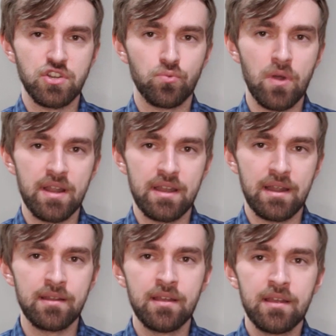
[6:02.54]
you run it
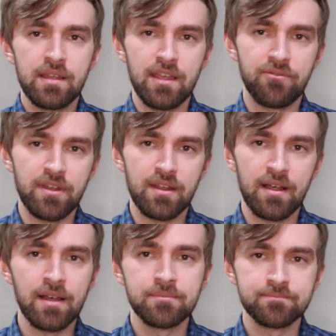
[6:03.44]
in if it
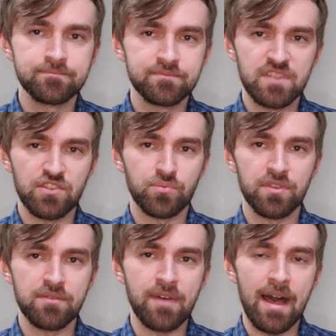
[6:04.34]
gets
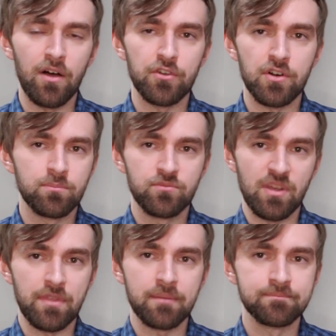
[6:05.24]
really fouled or
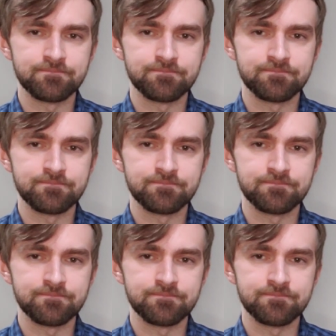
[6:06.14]
something.